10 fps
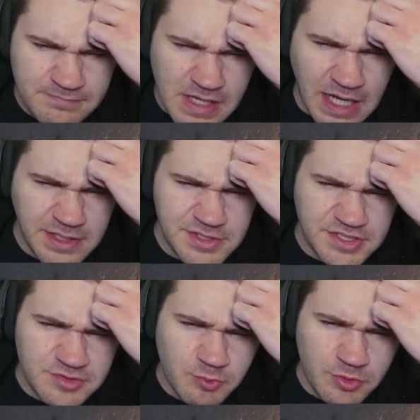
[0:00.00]
How does
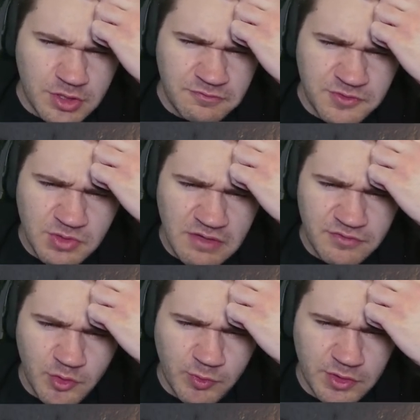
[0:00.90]
this work if you
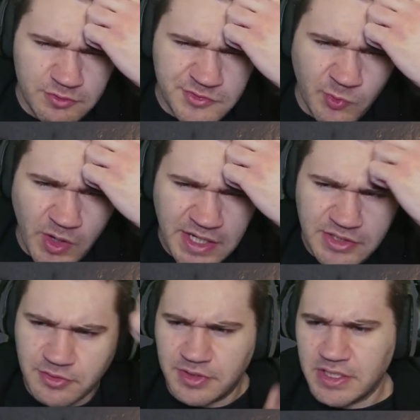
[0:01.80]
have the Widow's Wine
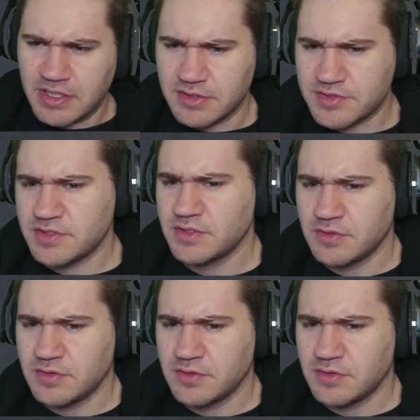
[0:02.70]
grenades?